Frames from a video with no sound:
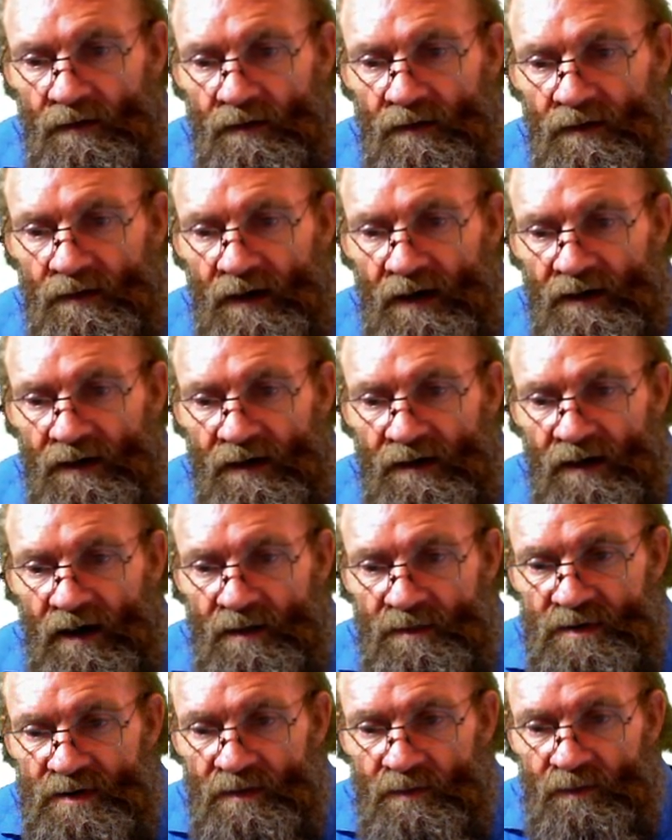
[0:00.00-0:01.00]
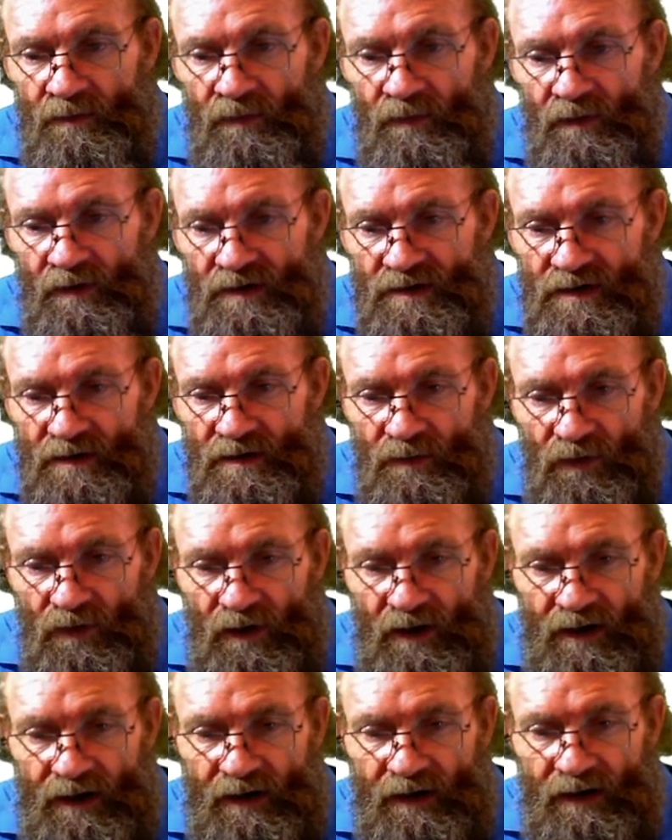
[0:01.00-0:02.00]
Data type is a
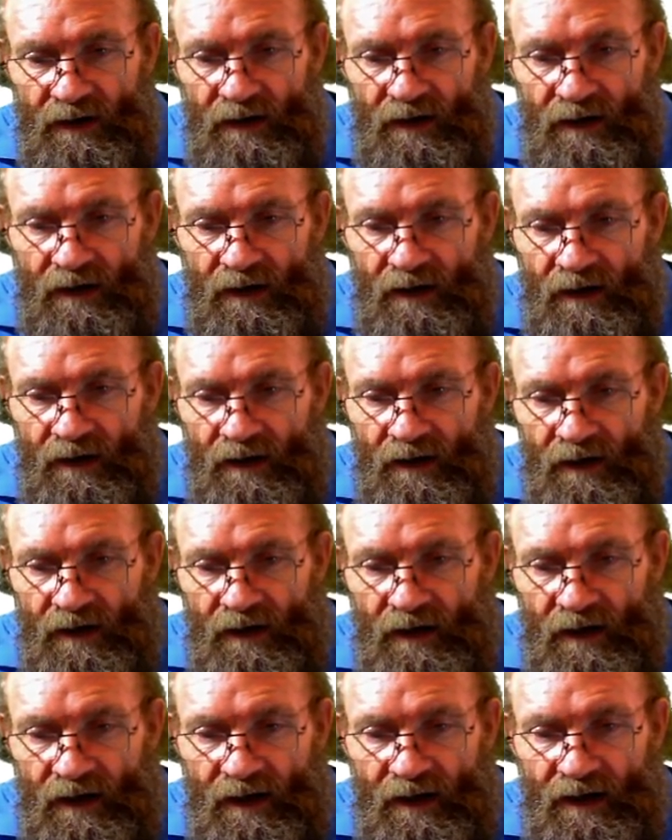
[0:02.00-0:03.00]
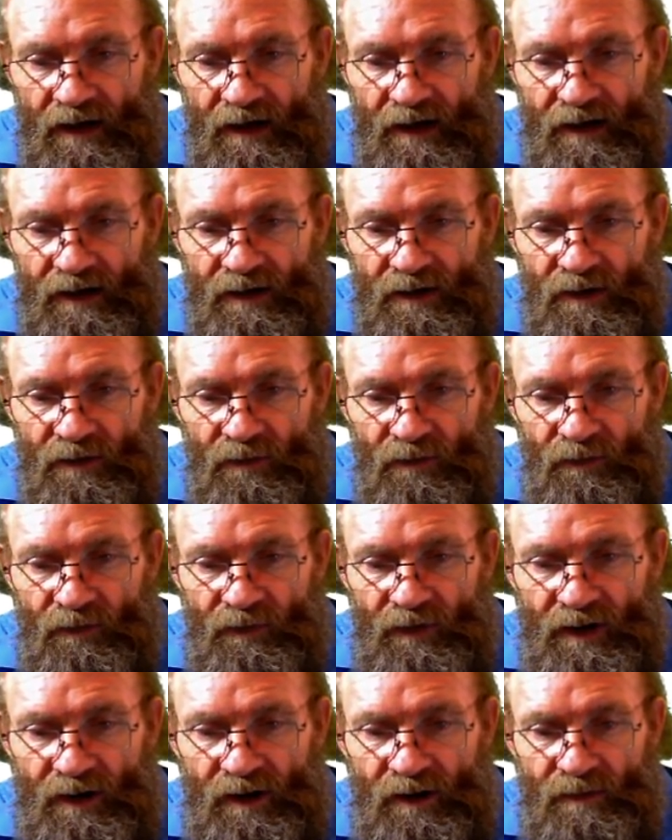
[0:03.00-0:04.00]
Boolean, and the
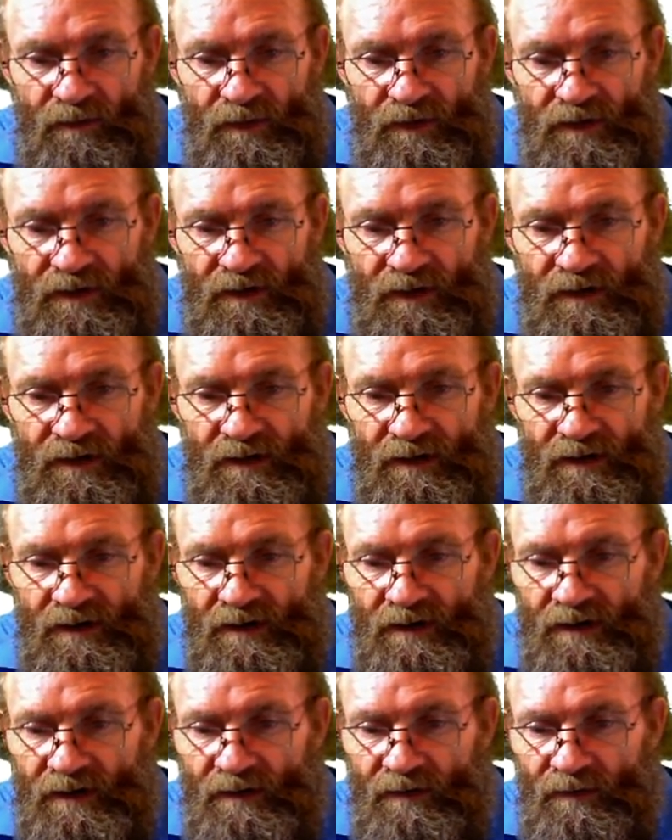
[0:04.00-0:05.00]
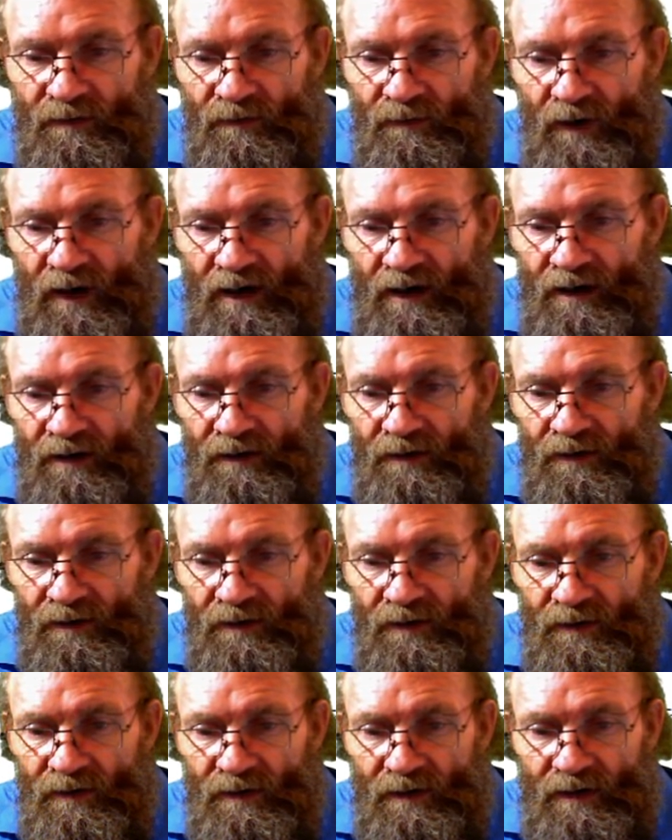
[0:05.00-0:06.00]
variable
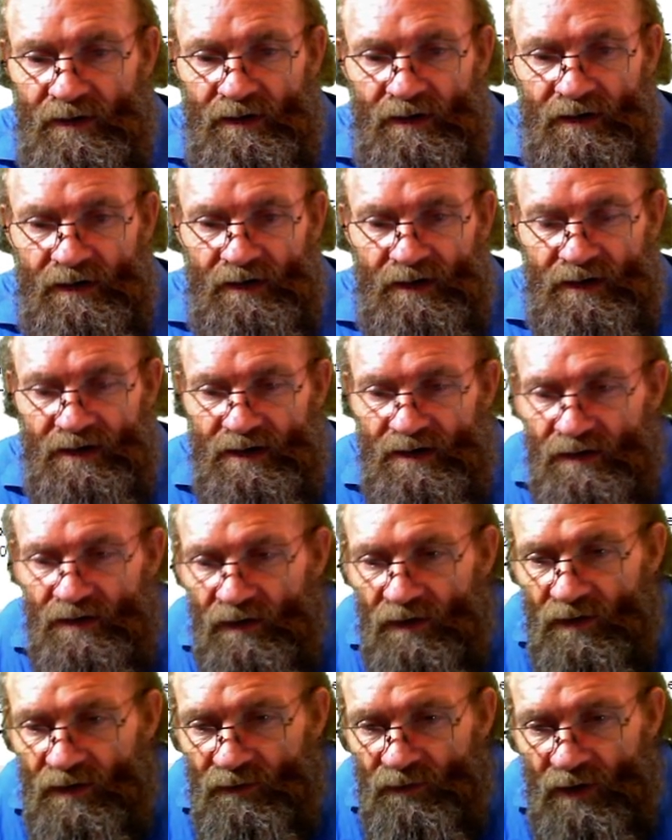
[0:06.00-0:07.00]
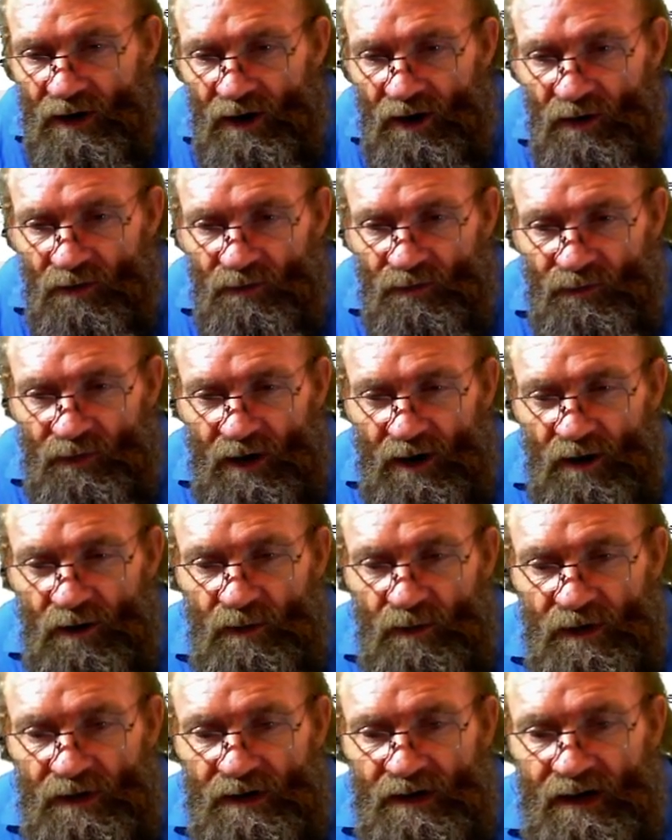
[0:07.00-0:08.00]
value, the
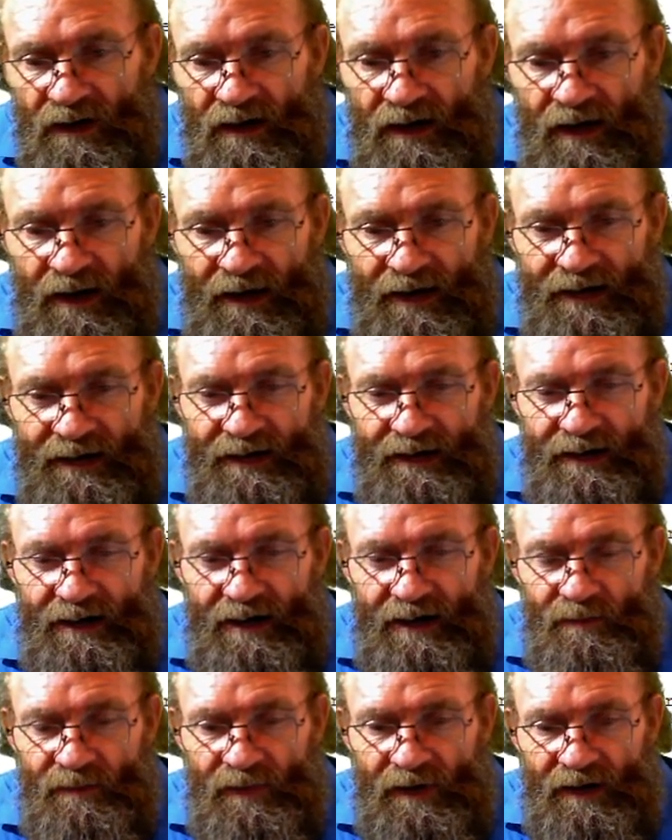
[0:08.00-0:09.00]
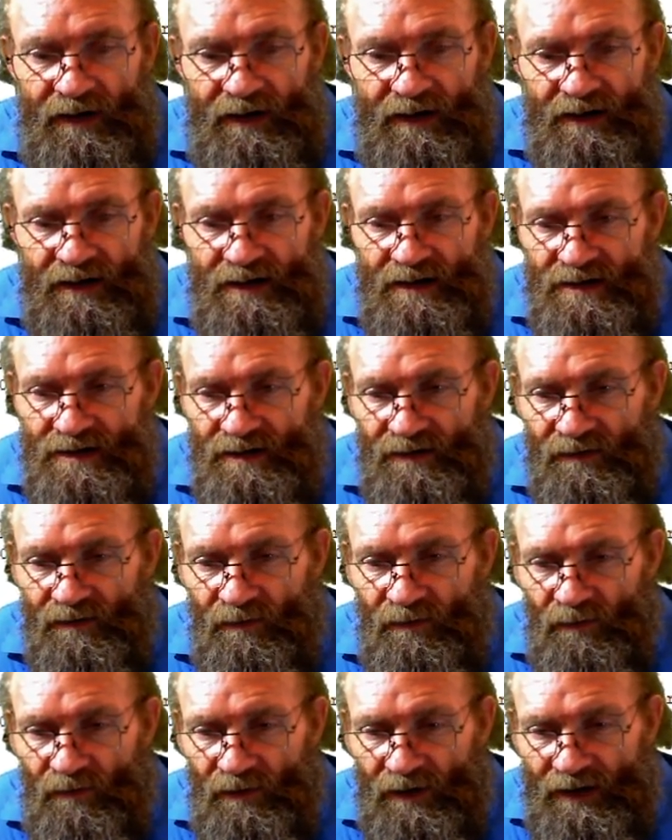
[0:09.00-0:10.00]
variable line number is
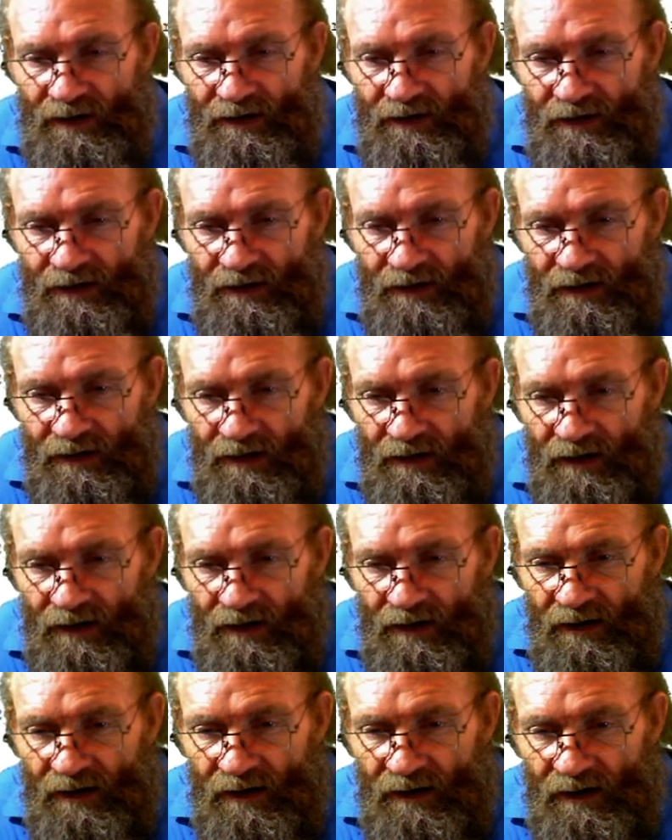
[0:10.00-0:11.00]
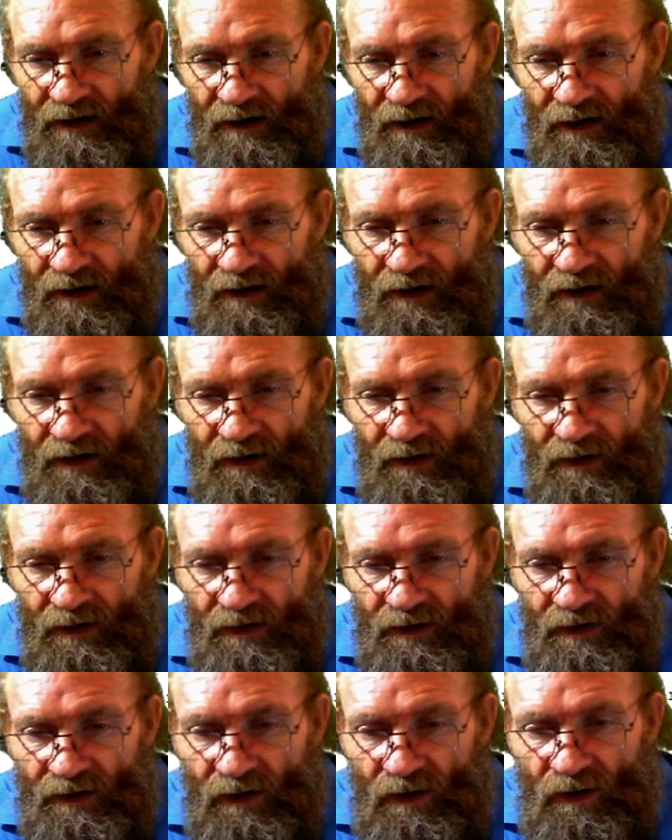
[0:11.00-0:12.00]
on 1,
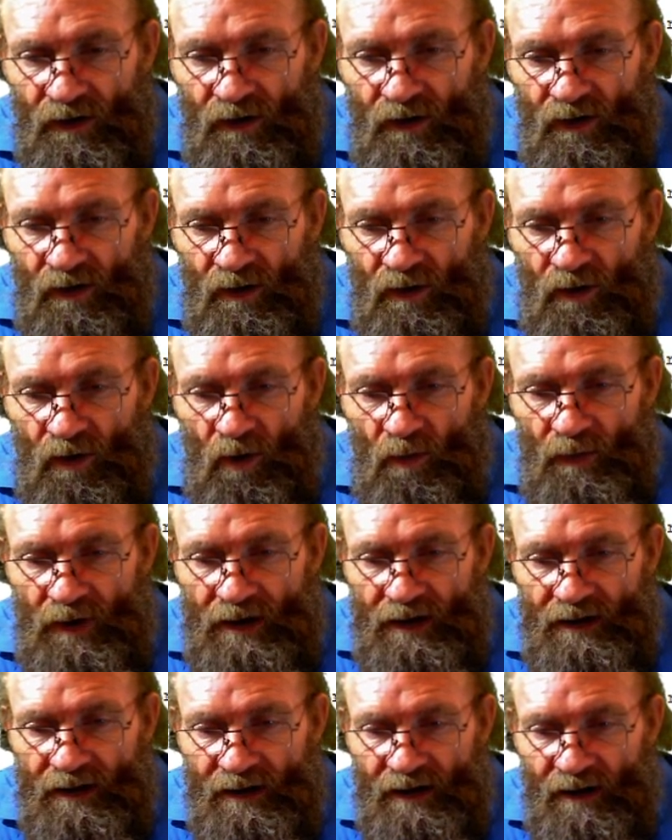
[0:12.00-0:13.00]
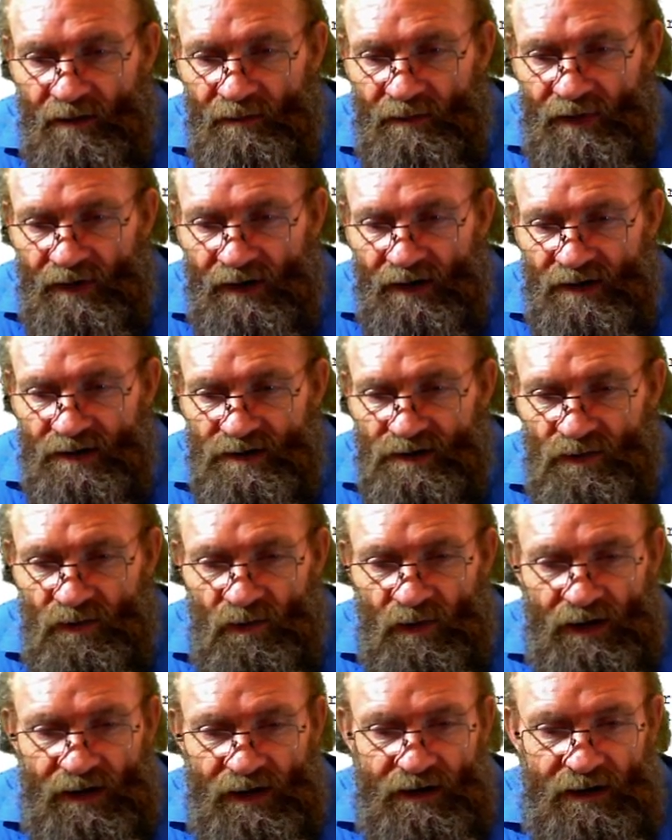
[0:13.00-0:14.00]
the comment number is
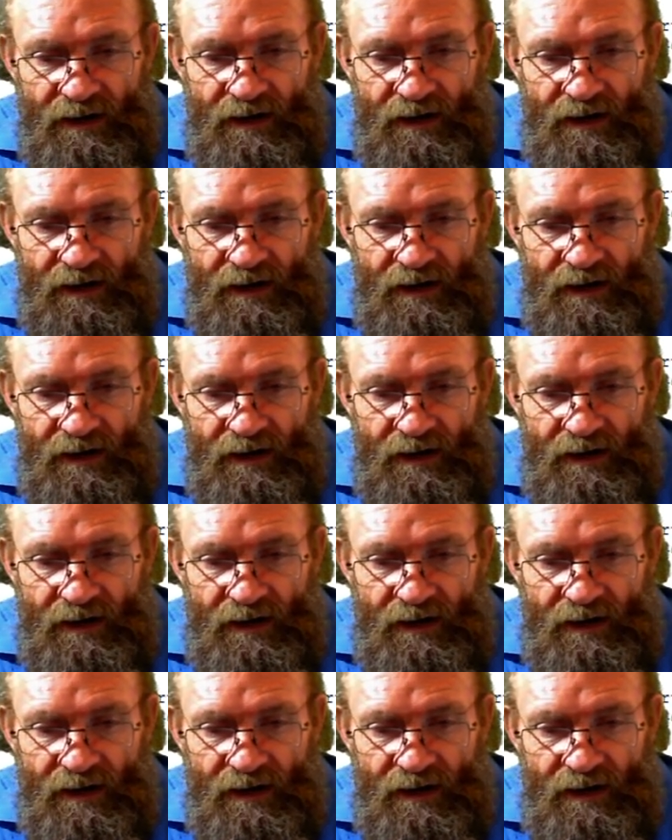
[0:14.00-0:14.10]
1,